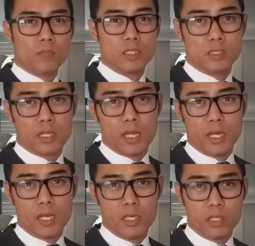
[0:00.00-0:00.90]

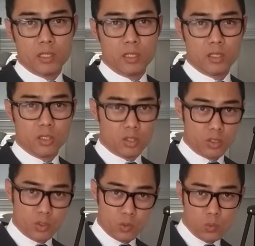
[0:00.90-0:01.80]
Say
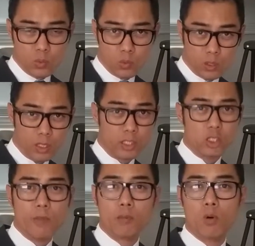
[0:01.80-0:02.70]
you would like
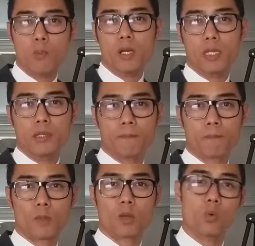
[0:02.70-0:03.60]
to make more money.
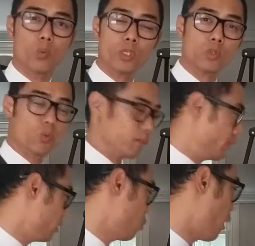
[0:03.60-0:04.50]
Which would
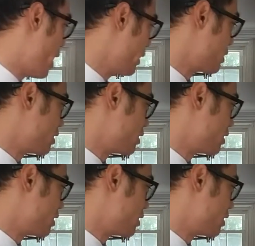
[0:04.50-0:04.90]
be the wise